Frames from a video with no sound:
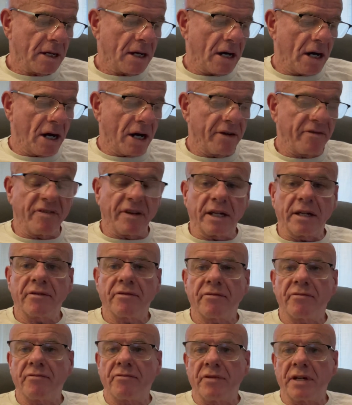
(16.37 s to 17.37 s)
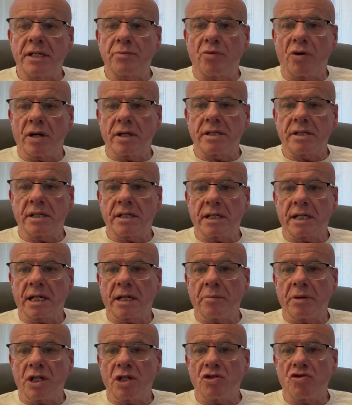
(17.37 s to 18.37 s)
I think these prices are going
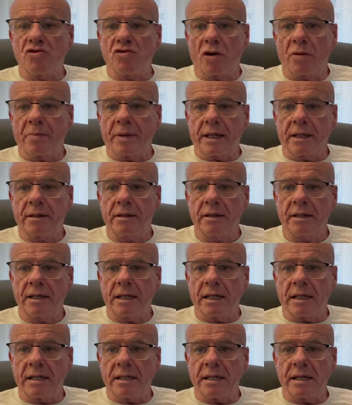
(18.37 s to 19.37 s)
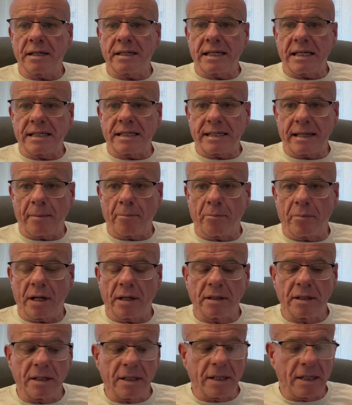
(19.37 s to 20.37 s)
to be dropping in December.